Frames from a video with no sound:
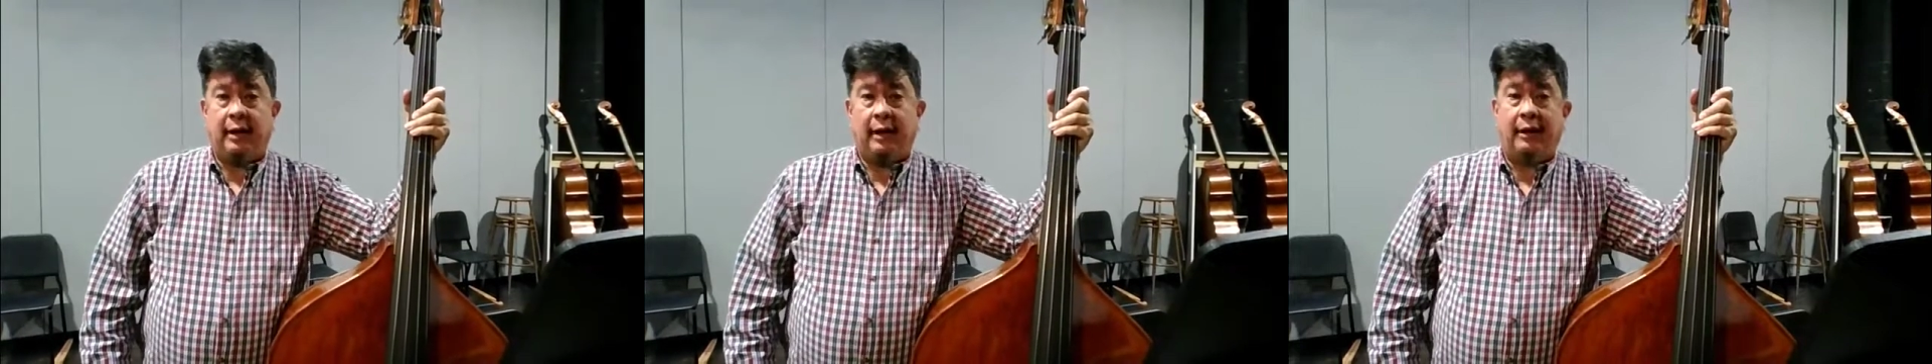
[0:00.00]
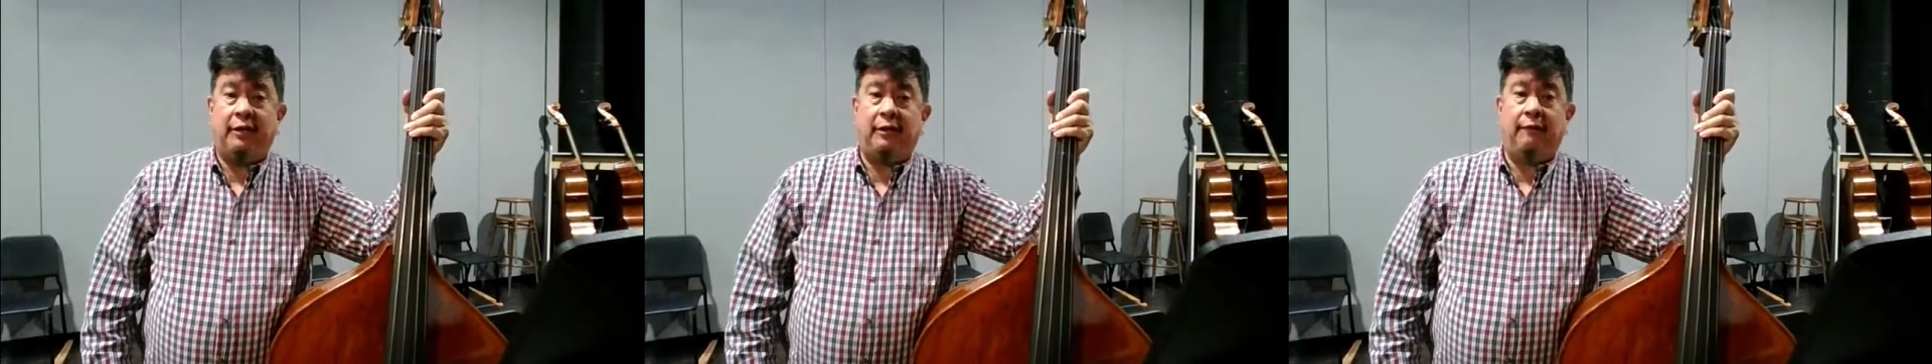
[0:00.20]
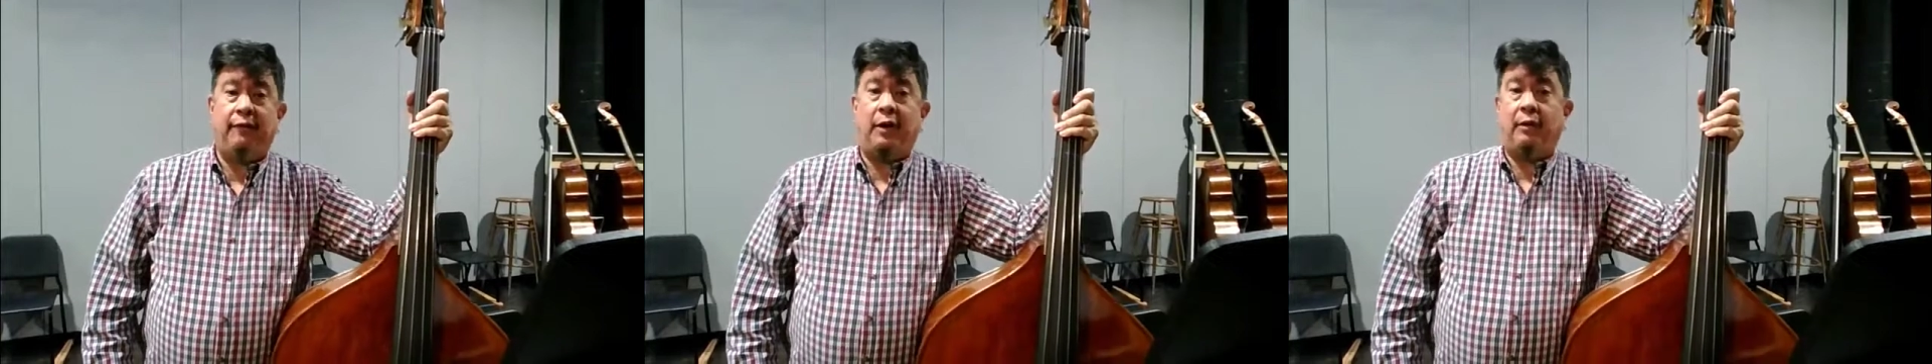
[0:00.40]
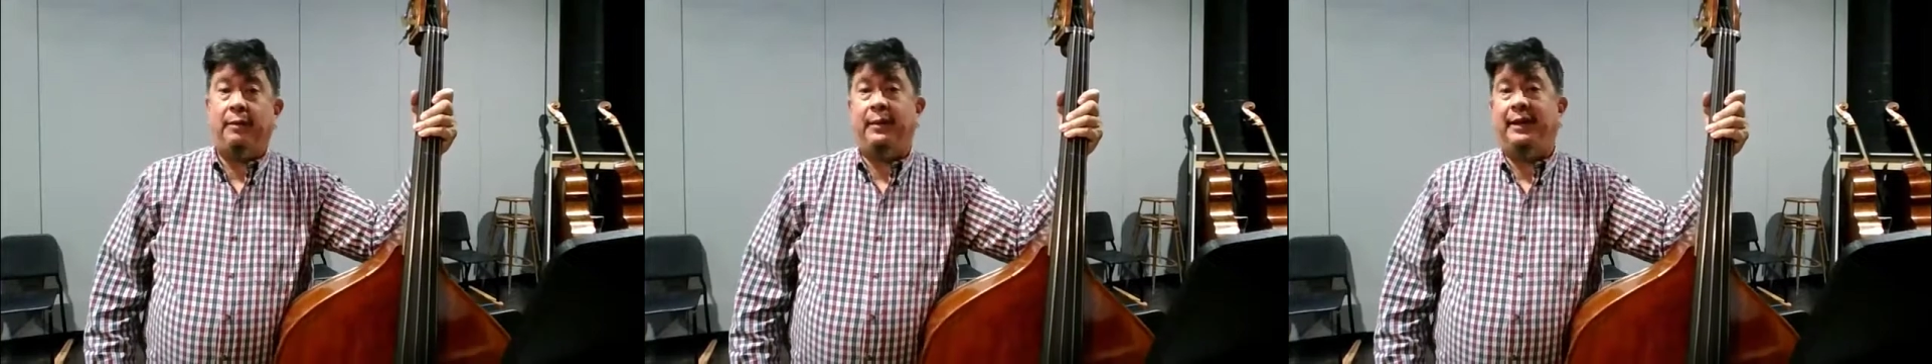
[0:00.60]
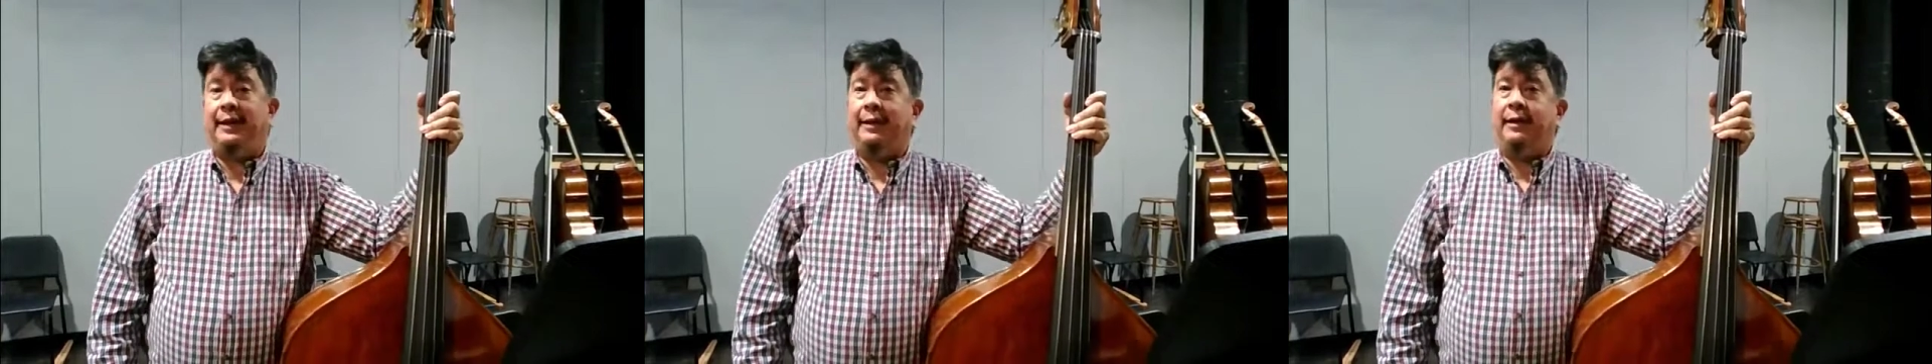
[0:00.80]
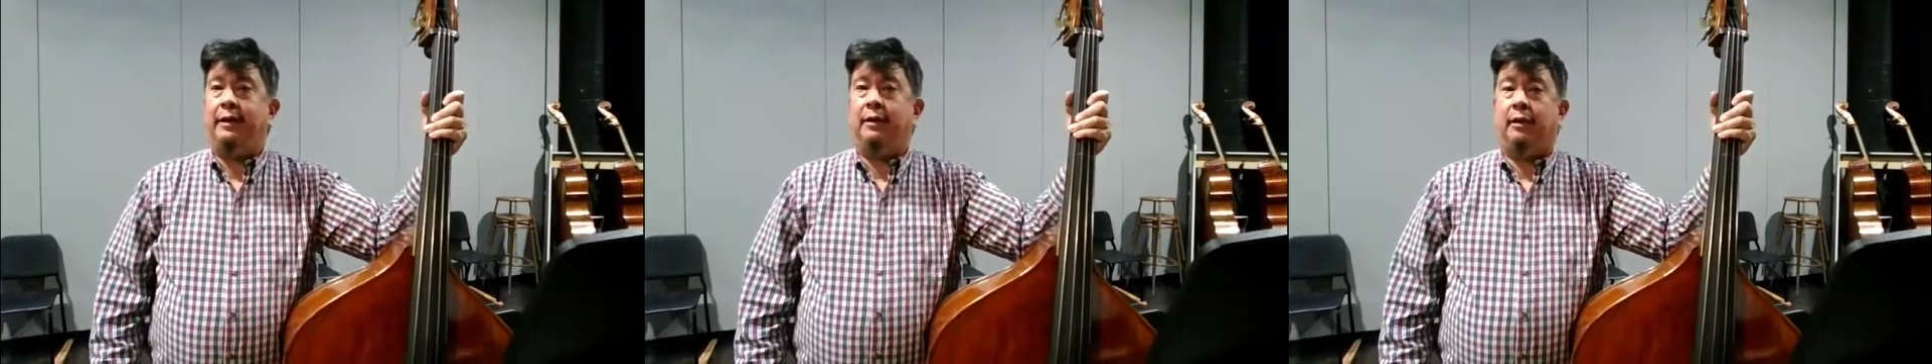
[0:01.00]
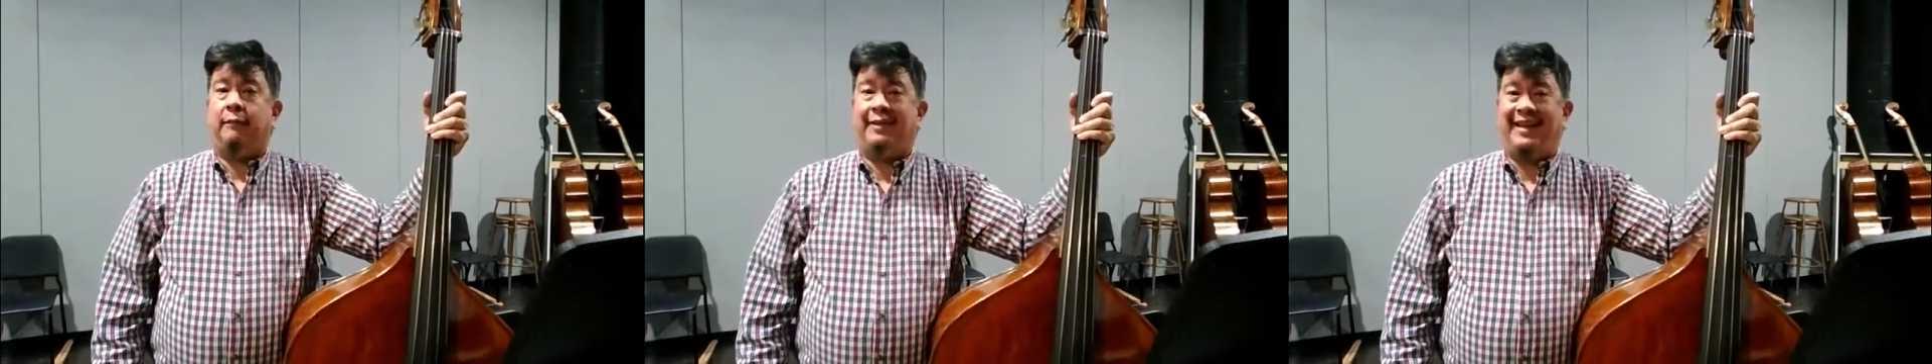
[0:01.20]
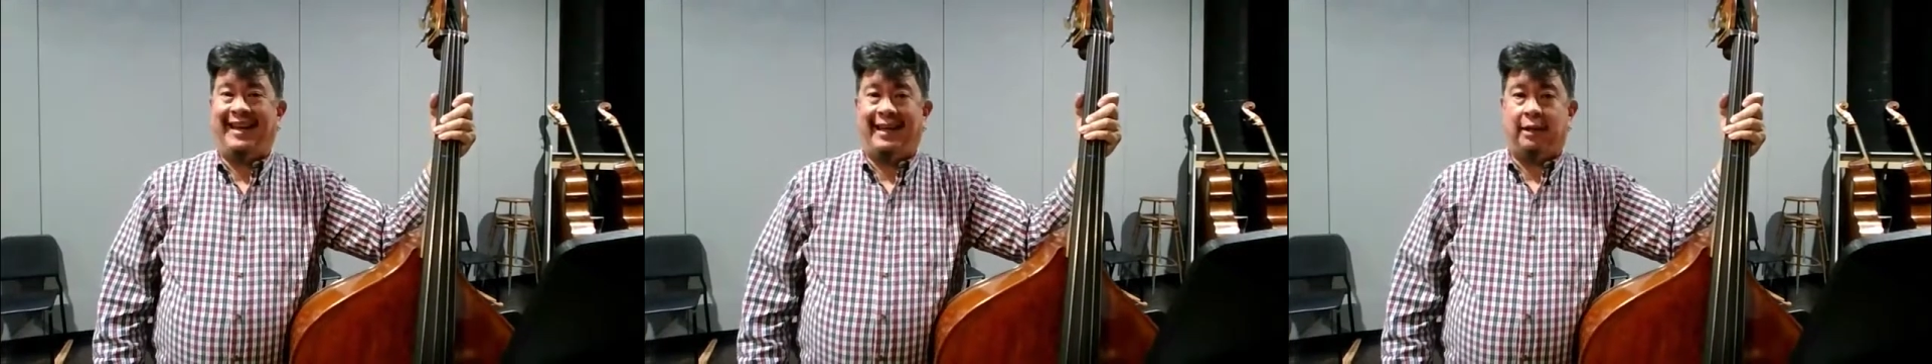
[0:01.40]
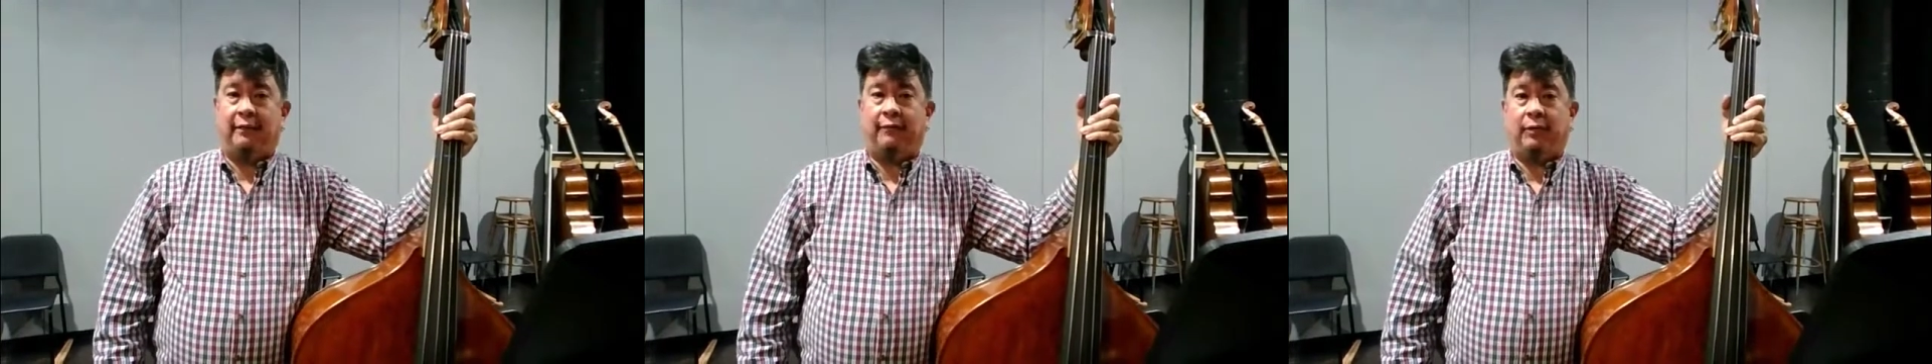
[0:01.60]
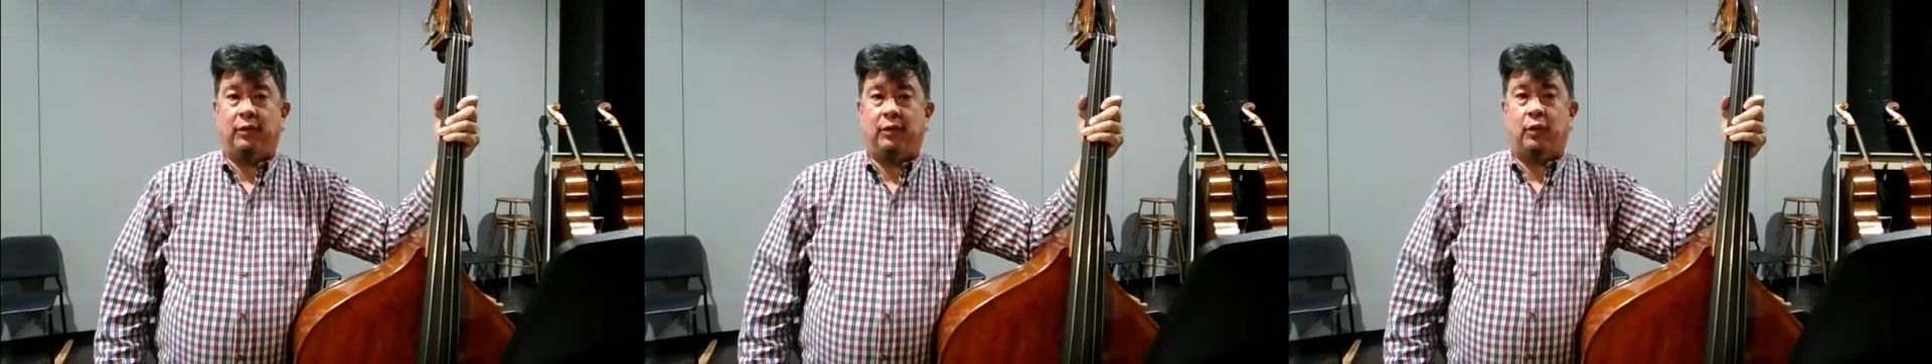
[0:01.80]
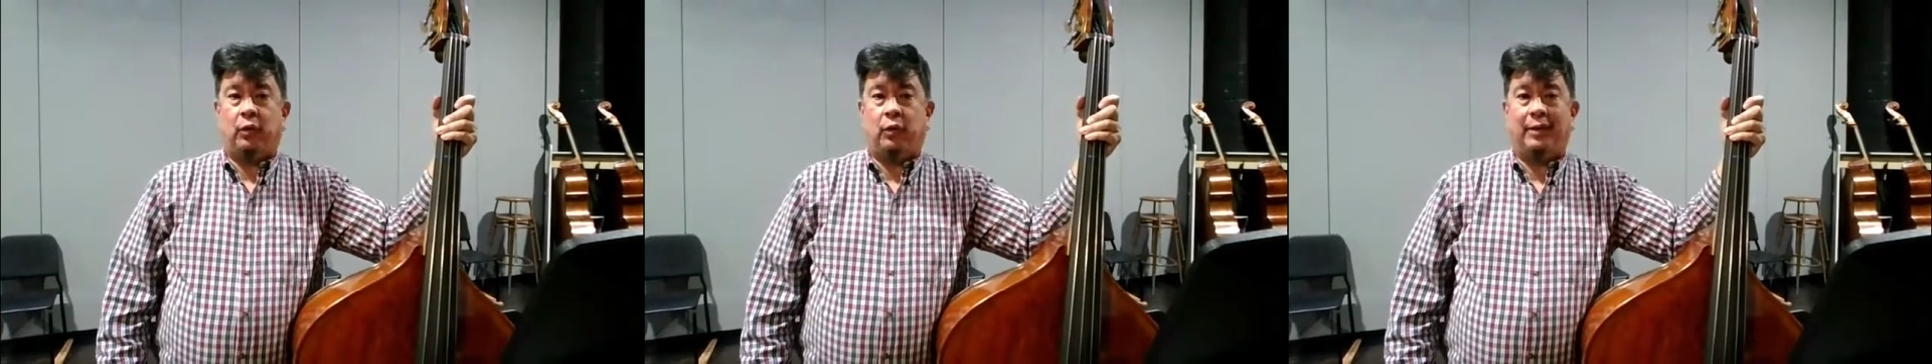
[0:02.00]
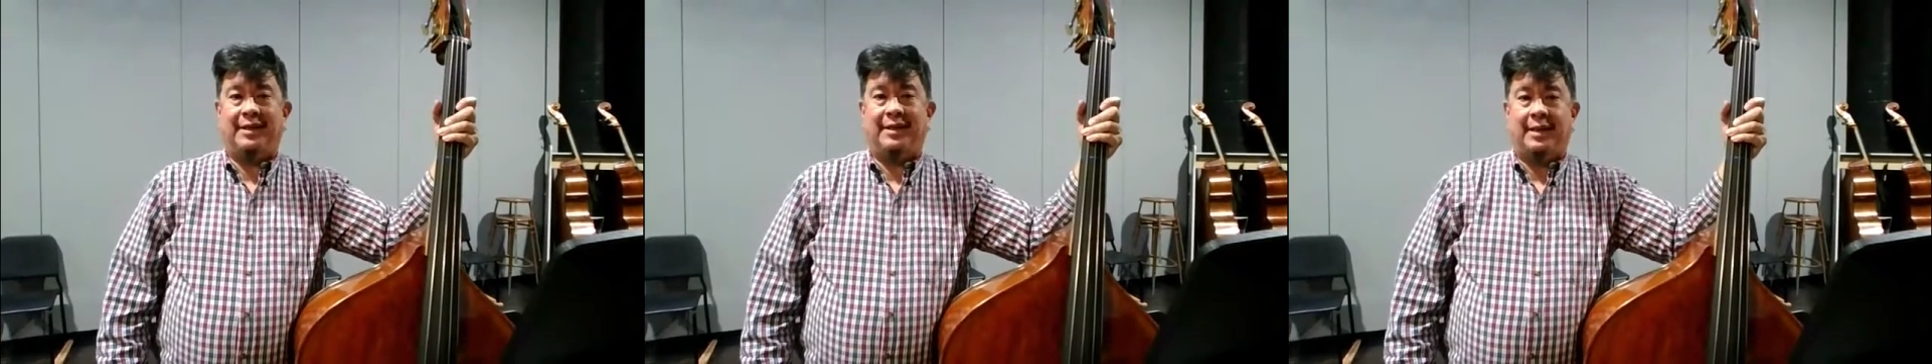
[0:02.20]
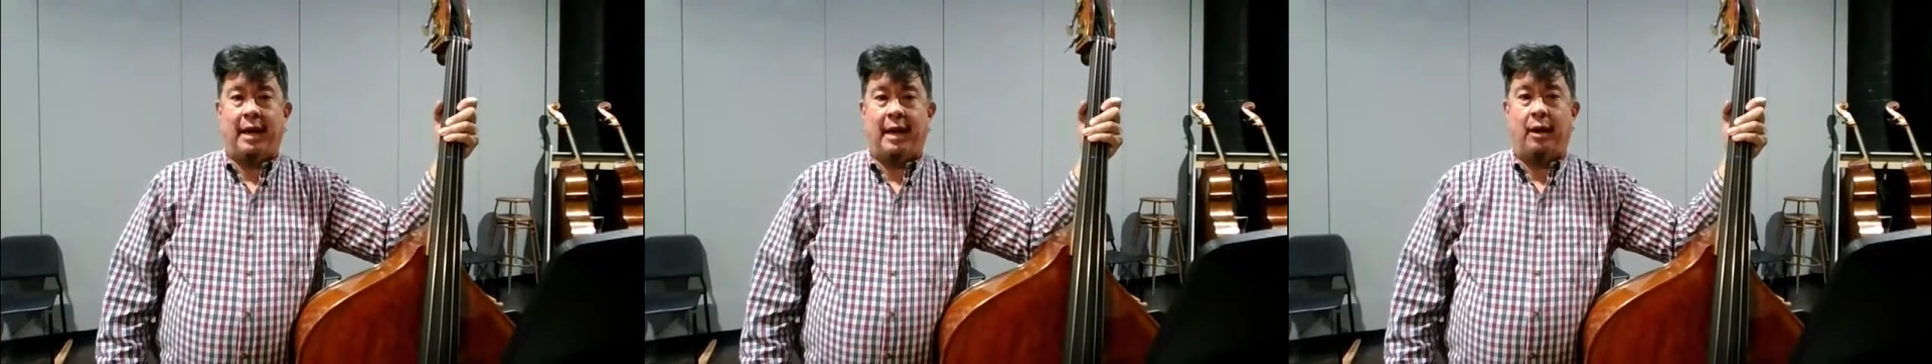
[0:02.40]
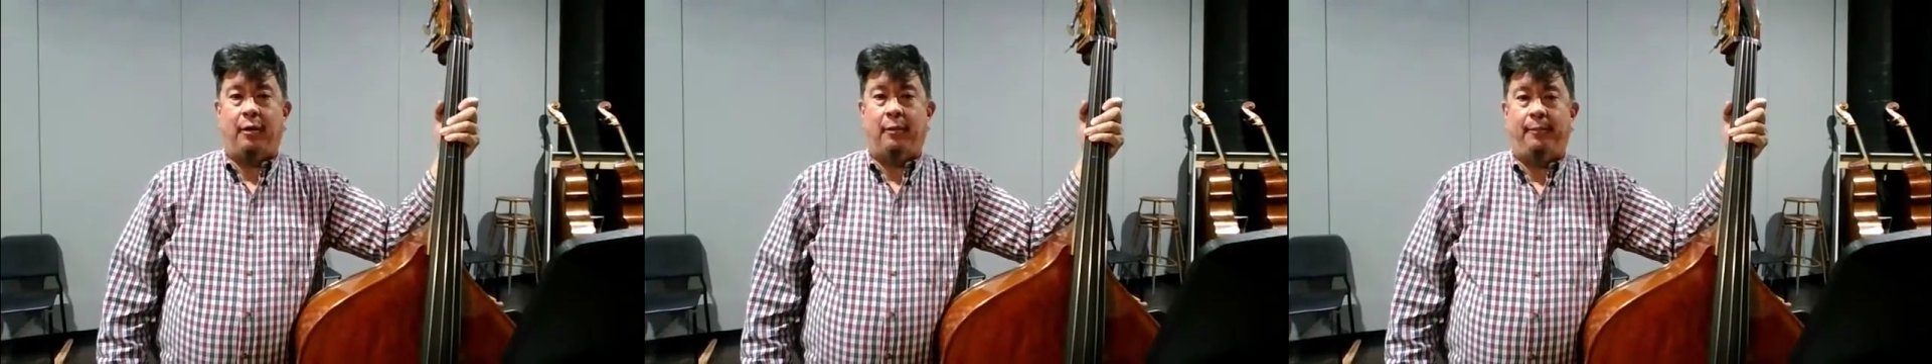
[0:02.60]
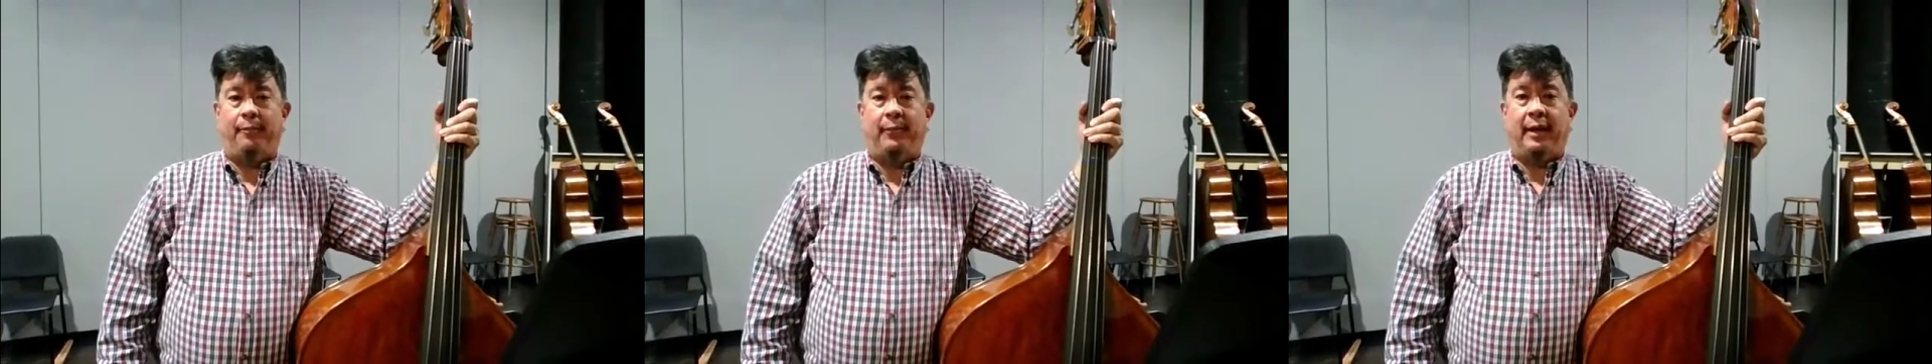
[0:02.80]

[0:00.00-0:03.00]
at the very beginning of the Anvil Chorus now